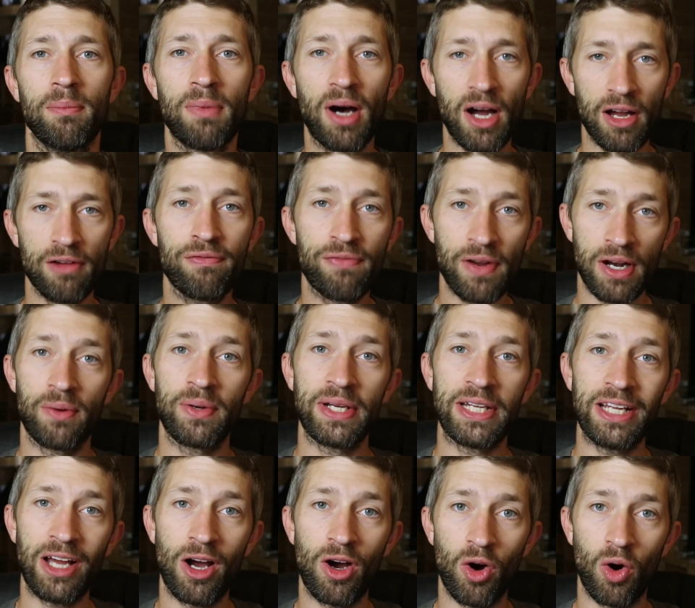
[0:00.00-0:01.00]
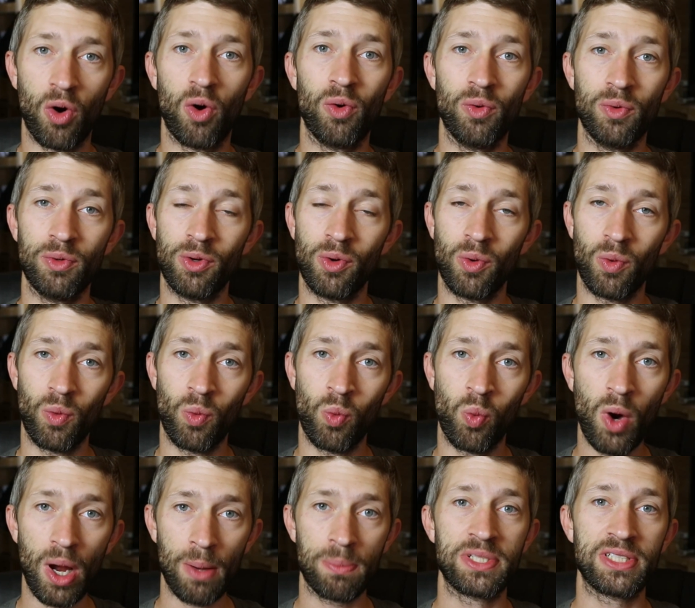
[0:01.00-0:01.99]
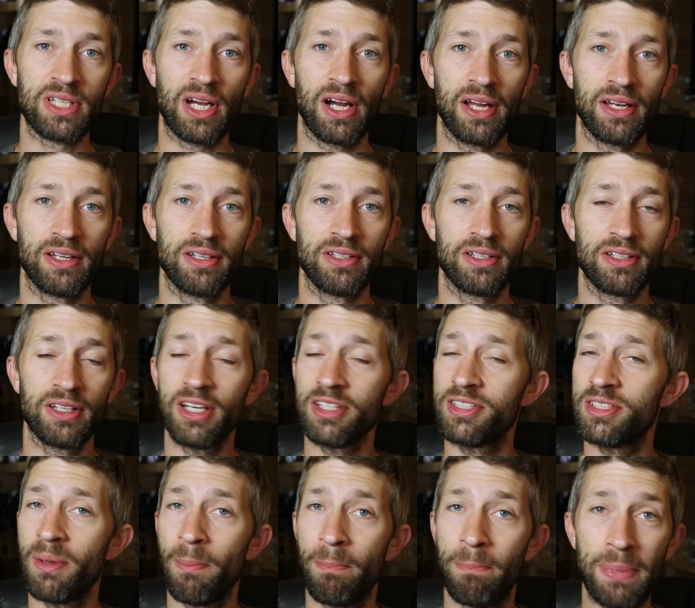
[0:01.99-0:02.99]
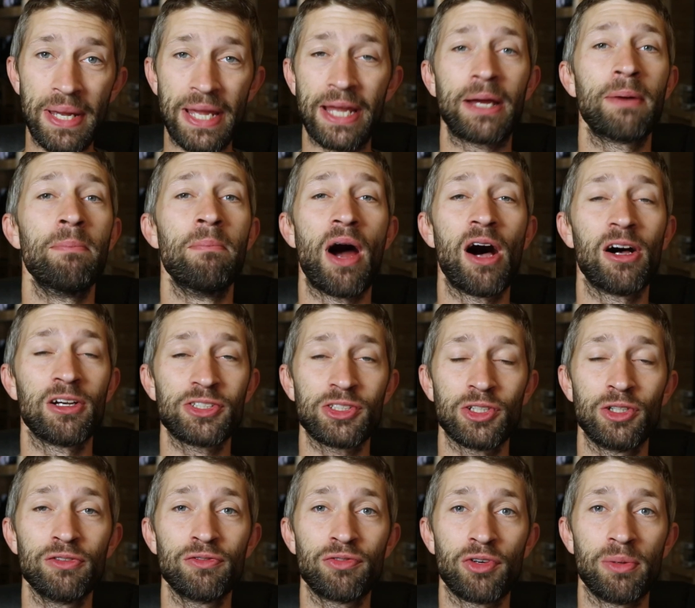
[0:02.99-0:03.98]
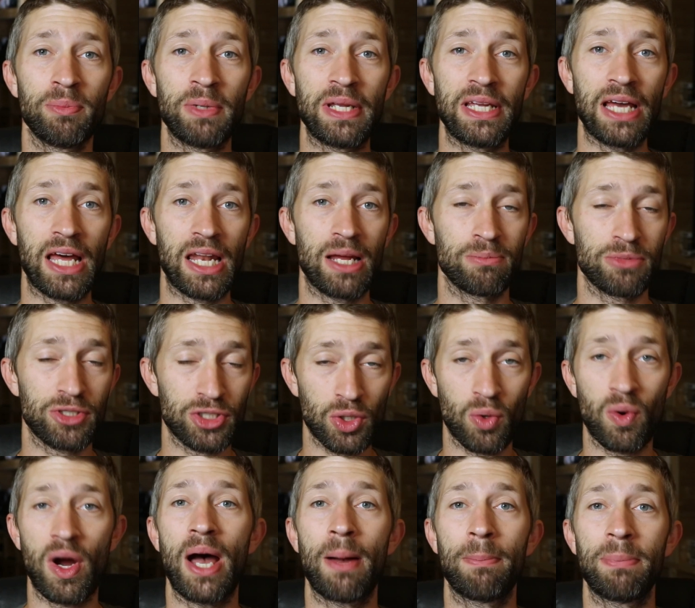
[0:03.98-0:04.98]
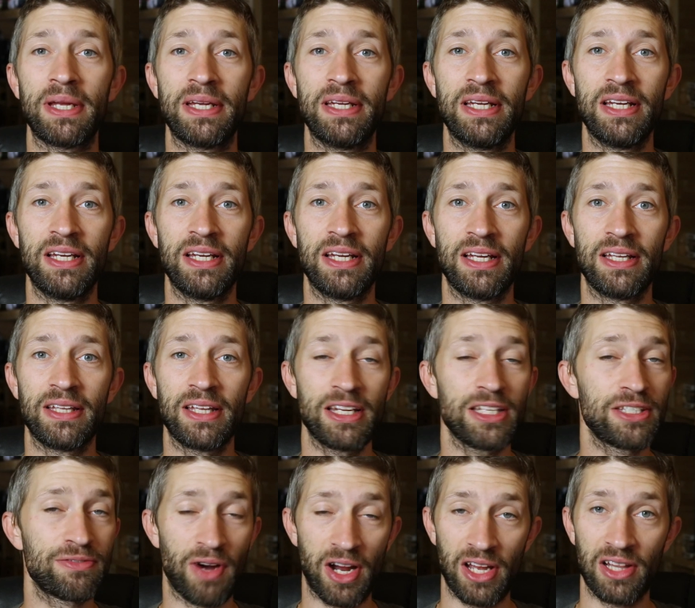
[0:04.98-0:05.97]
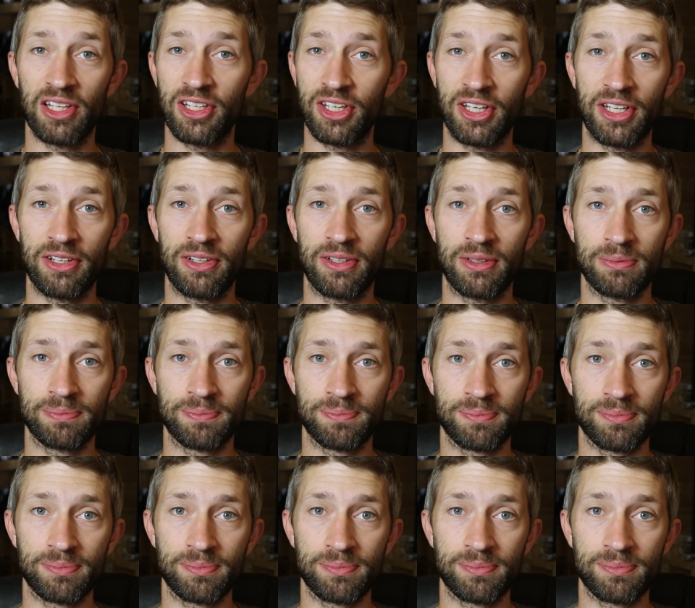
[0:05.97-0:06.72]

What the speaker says: my very own website. It's a big milestone for me and I'm so happy that it's finally here.